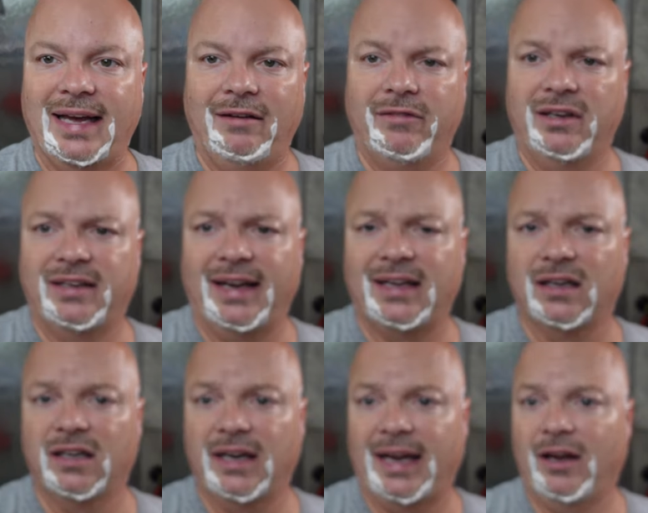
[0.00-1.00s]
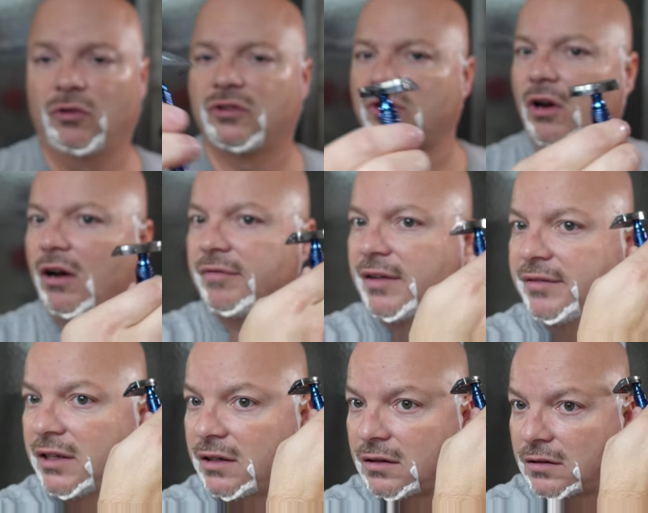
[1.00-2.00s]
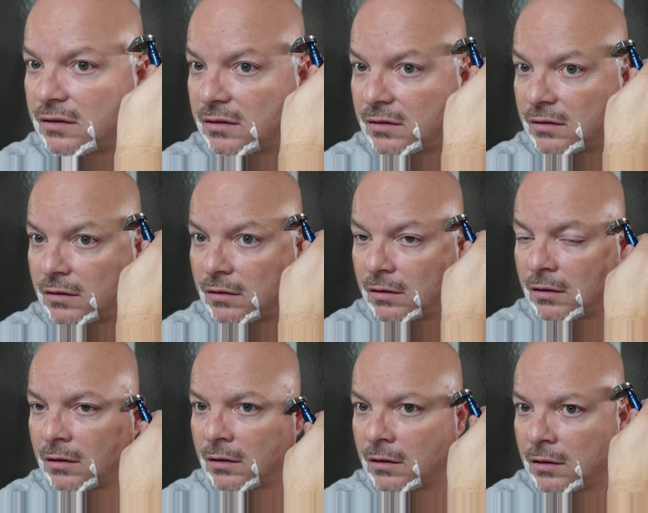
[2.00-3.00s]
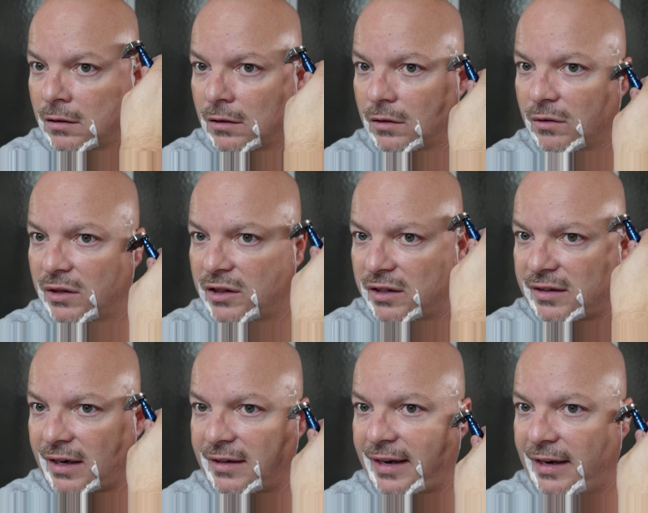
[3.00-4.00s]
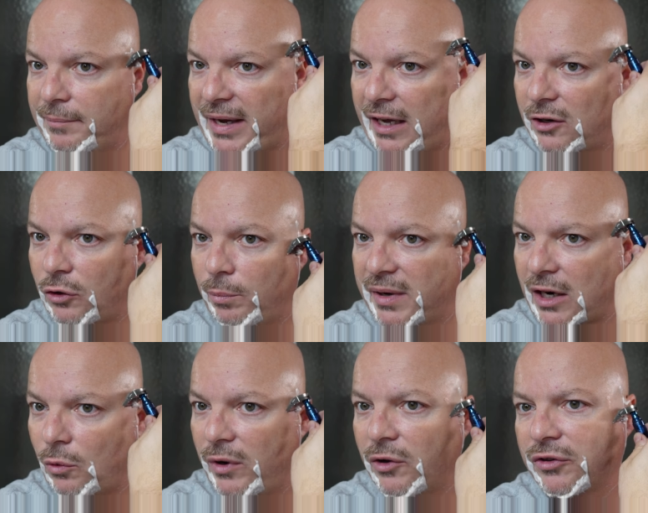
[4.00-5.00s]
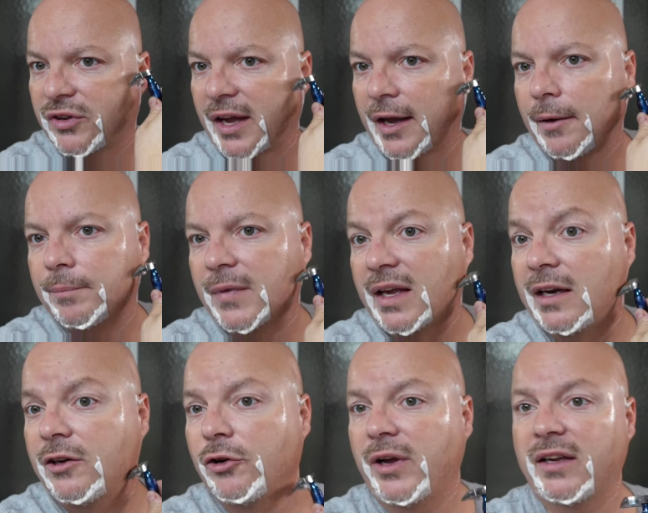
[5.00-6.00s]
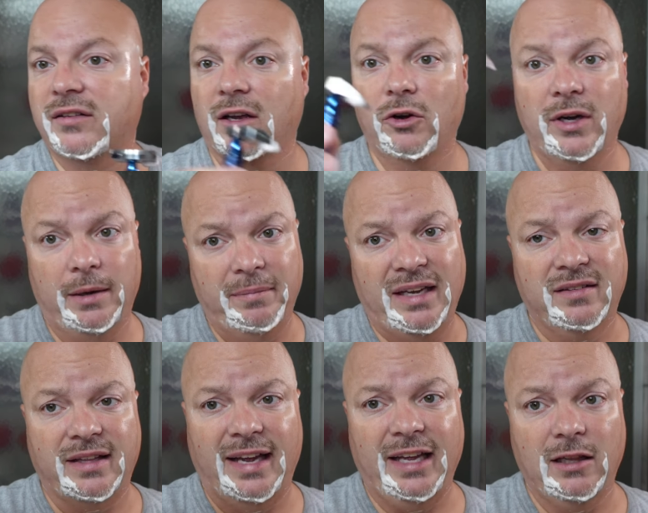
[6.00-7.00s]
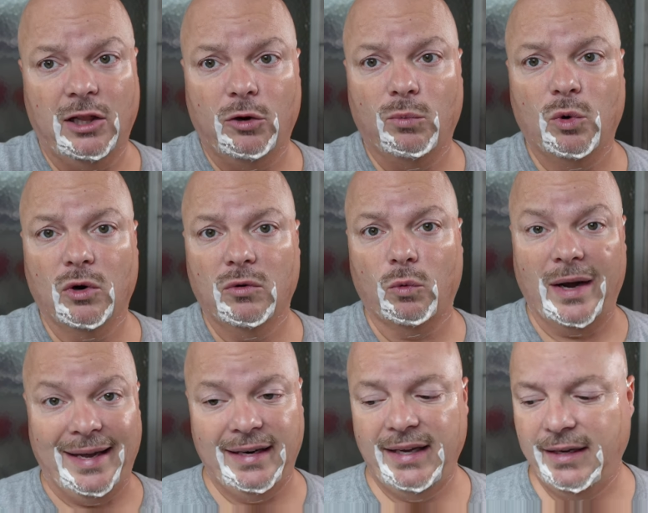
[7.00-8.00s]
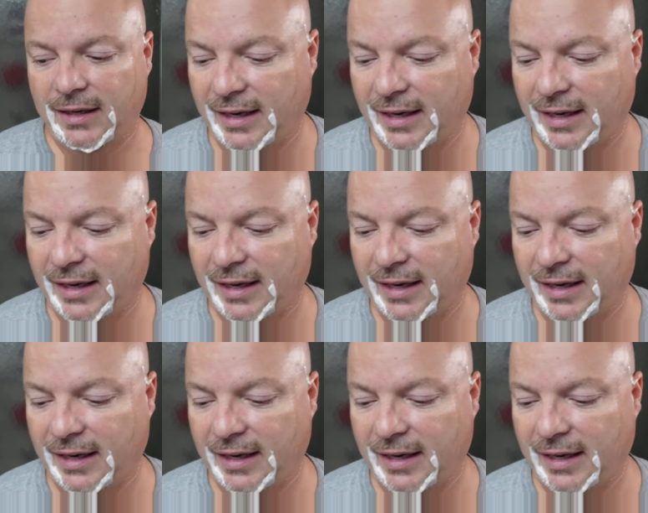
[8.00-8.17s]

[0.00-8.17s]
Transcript: having taken an ounce off of it with the titanium handle, but I will say, in doing so, it makes the head a little more weighty,